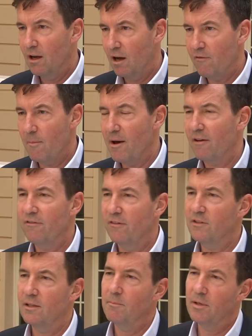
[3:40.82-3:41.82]
of about
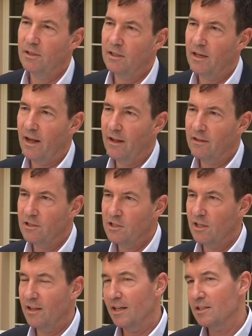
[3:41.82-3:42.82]
fifteen billion dollars.
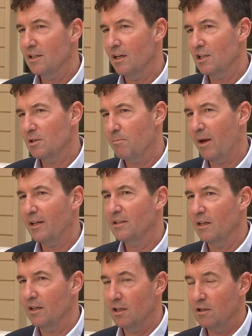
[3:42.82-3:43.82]
And that's
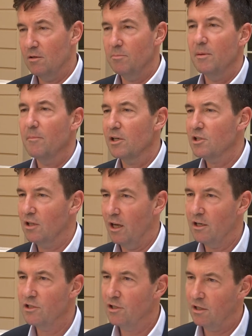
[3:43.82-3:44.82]
expected. It could be much
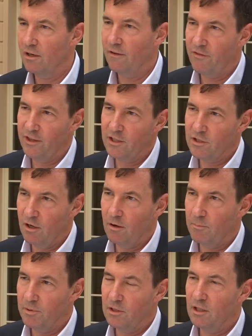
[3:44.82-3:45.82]
larger if things go
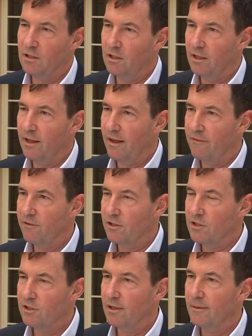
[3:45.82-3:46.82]
particularly
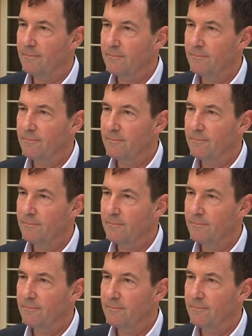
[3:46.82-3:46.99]
adversely.